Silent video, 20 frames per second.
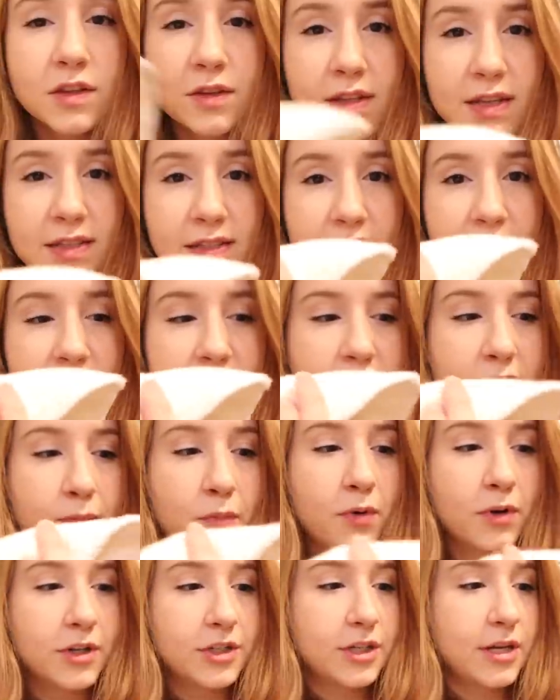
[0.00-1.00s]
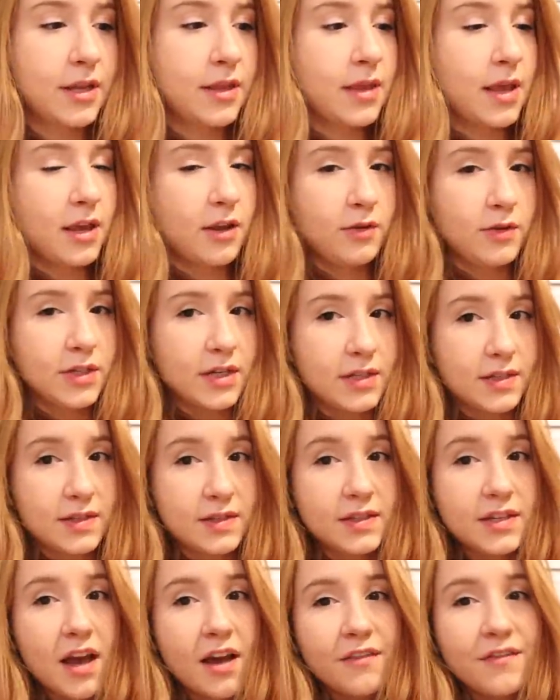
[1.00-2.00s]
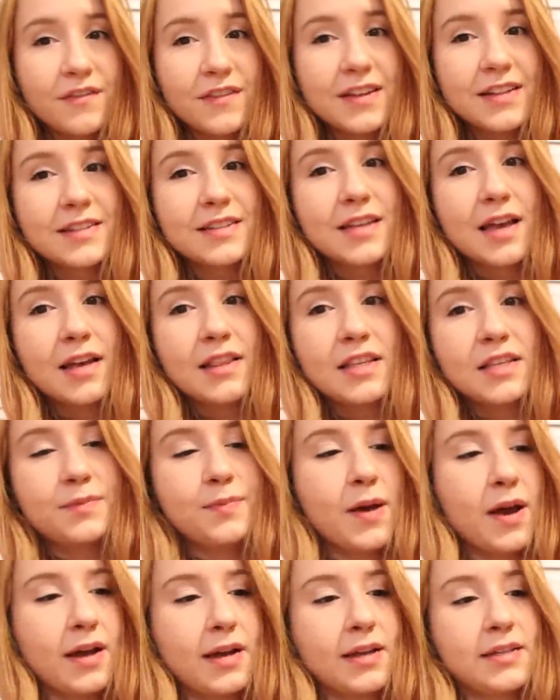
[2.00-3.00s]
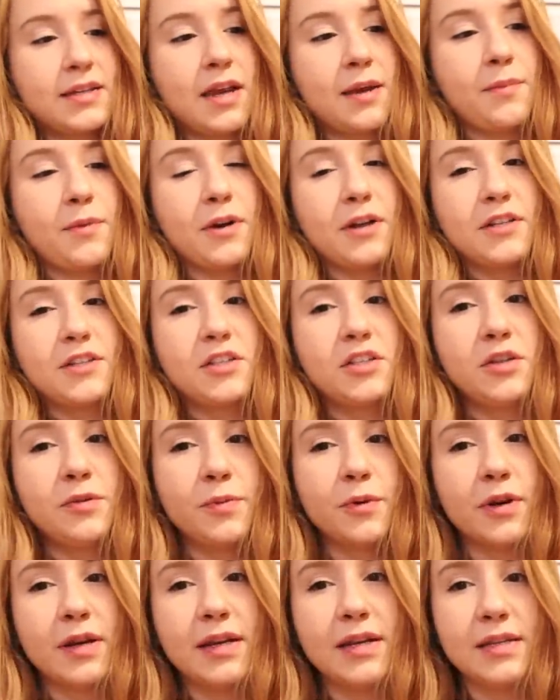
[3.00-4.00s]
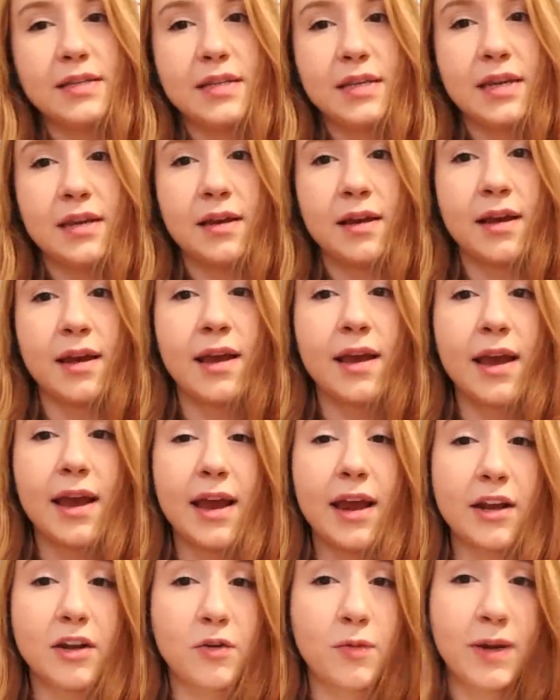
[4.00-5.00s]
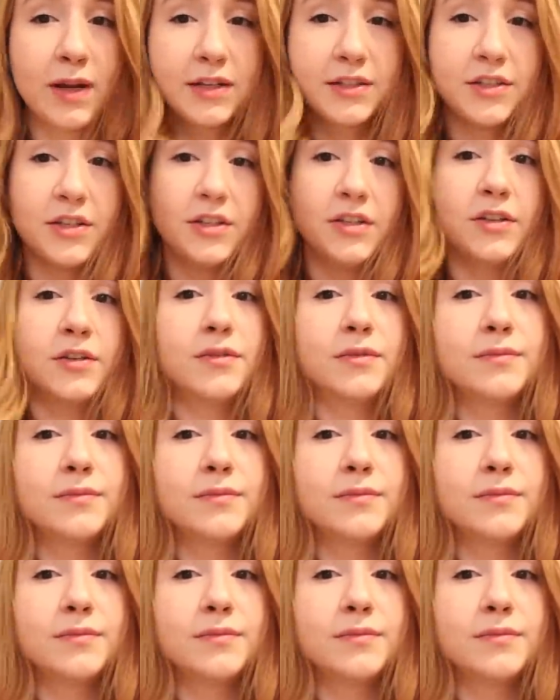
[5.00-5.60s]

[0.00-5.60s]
So this is the portion that you just stuff inside this pocket diaper. It's it's super easy and quick to do.